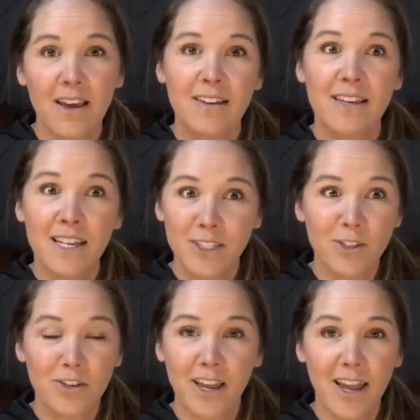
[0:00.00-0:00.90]

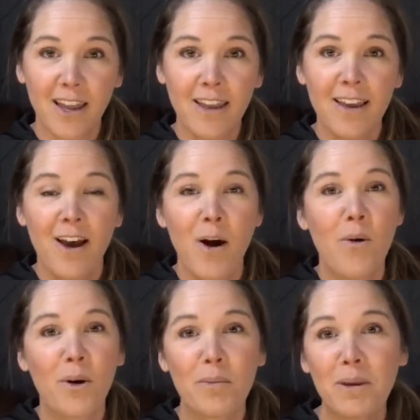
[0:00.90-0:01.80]
yesterday,
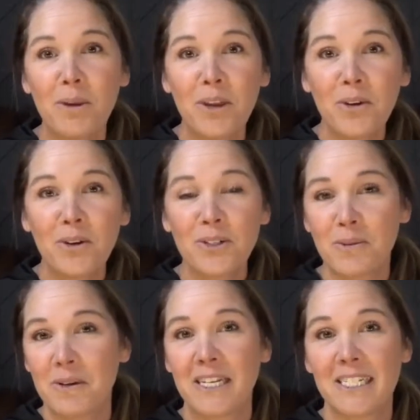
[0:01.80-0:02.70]
or maybe you're
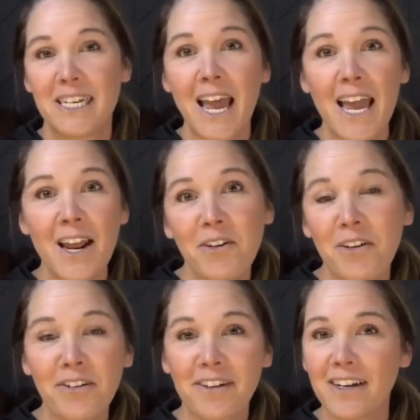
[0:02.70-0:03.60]
doing it tonight
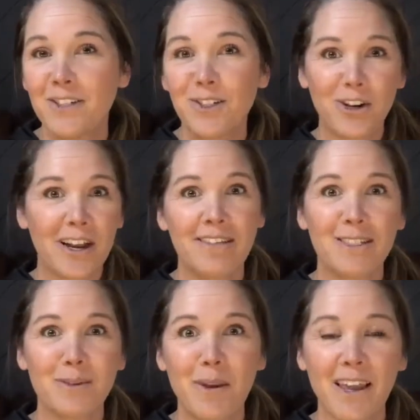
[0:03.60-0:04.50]
or gonna try it
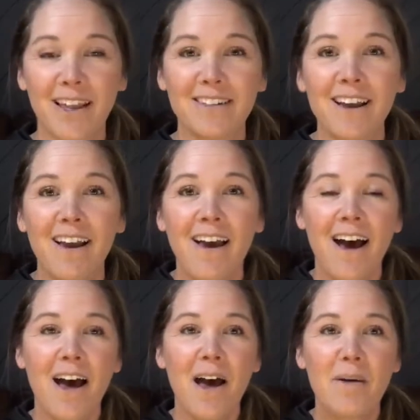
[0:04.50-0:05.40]
this weekend,
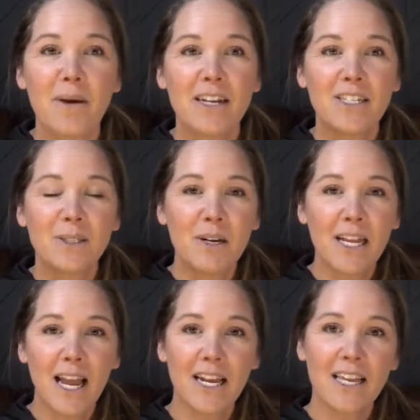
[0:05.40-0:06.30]
I just want to
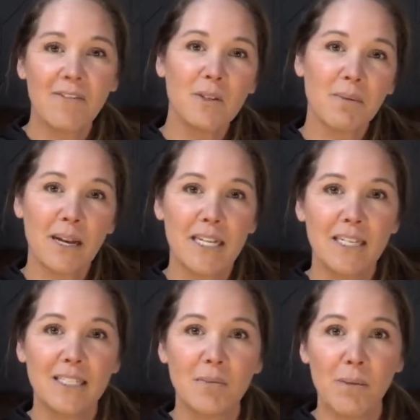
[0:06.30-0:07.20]
kind of give you some
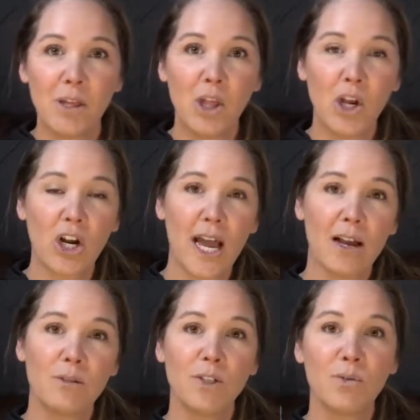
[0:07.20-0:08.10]
ideas and maybe learn
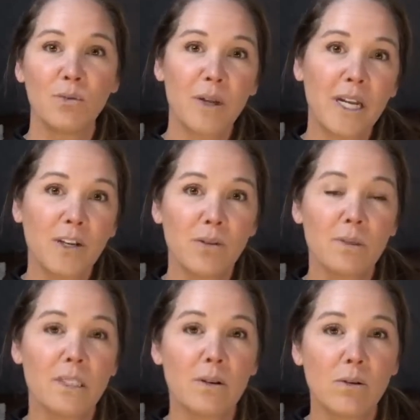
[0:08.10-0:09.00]
how to read your
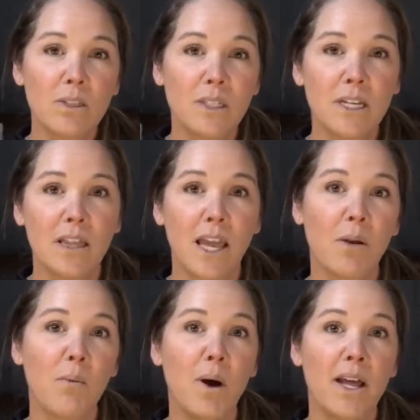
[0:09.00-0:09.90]
results, and like
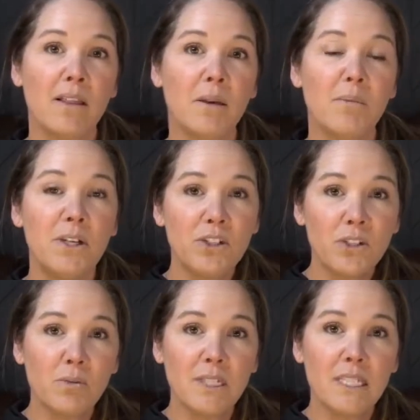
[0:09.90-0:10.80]
what the
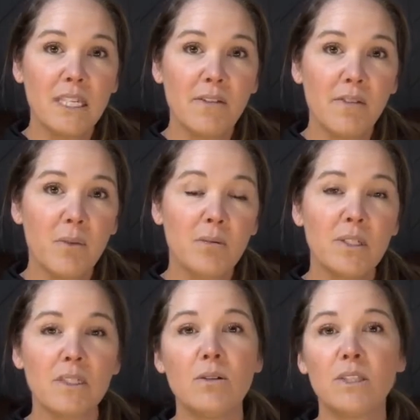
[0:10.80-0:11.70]
pitchers would see from their
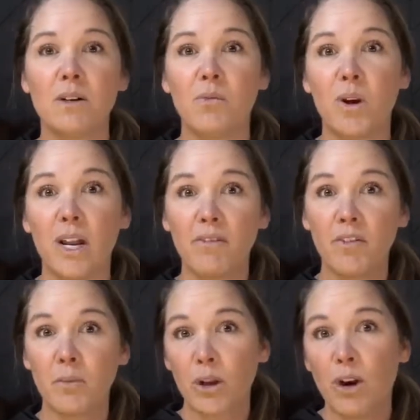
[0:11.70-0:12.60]
results, and what
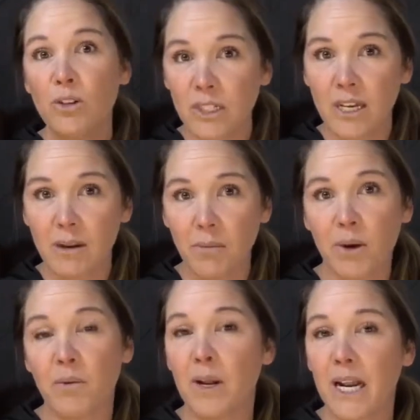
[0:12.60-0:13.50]
from a coach's
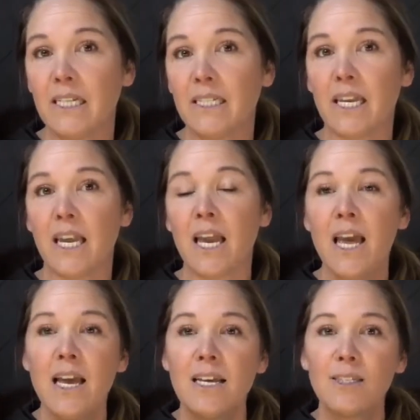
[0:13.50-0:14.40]
standpoint what I see,
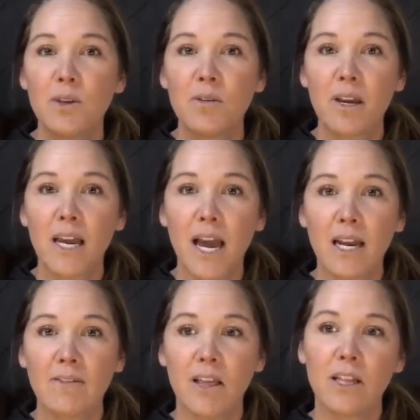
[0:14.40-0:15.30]
so you can
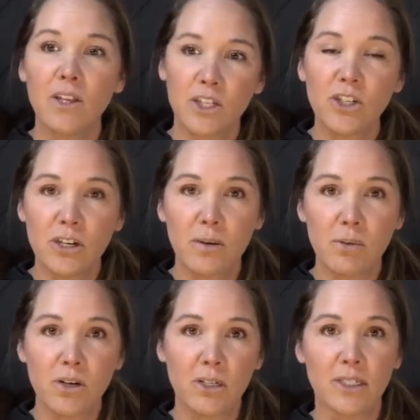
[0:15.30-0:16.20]
kind of like look at your
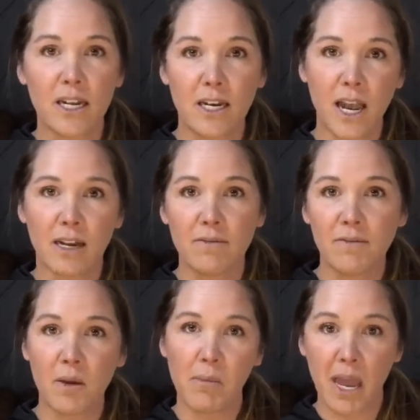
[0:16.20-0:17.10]
numbers and kind of
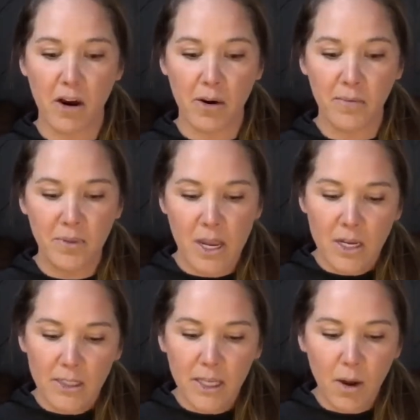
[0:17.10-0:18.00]
compare.
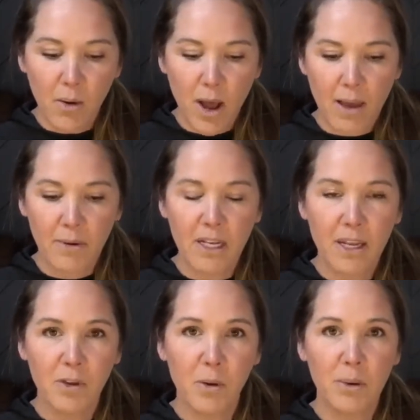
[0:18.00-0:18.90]
So I'm going to
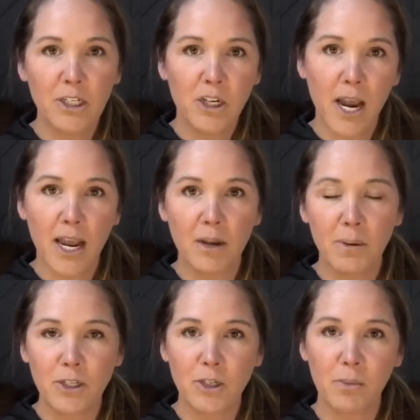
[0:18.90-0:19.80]
give you a pitcher A and a
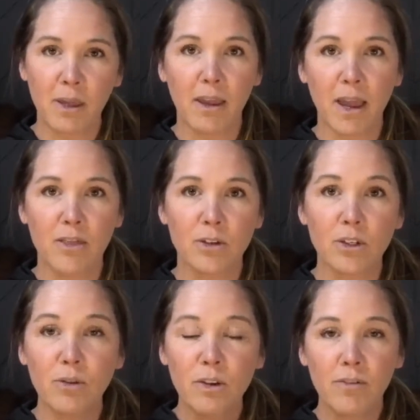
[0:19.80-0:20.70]
pitcher B, and they're
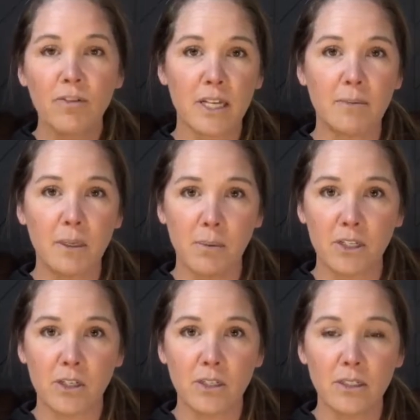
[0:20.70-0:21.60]
two different types of
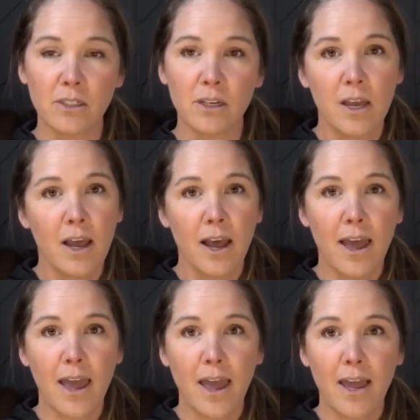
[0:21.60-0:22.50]
pitchers,
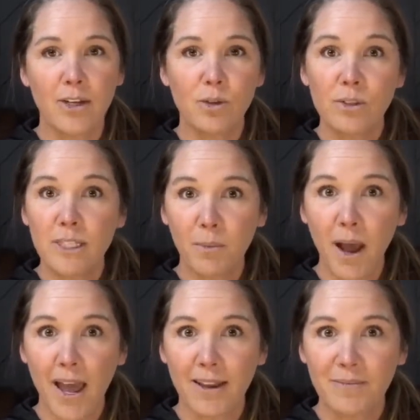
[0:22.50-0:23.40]
and you'll see
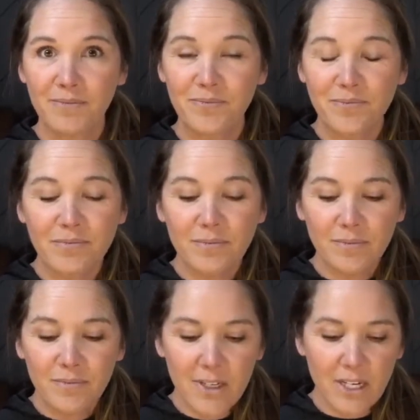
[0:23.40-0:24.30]
why.
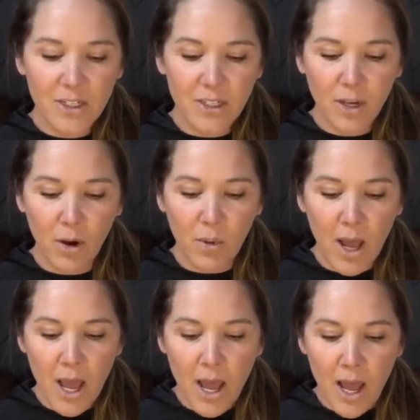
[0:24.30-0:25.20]
So
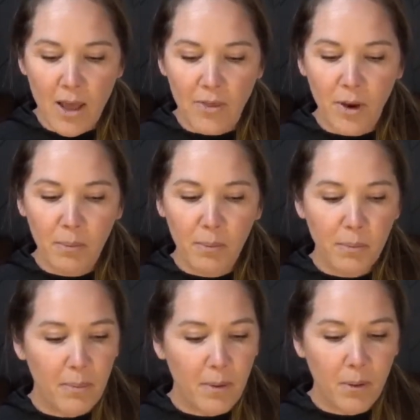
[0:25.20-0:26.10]
they're
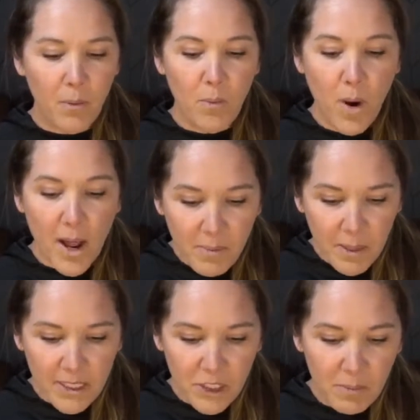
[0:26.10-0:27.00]
one
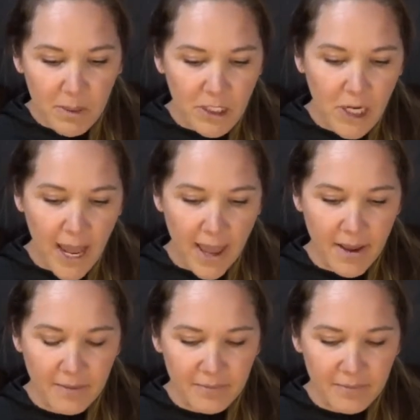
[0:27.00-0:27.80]
pitcher, pitcher A,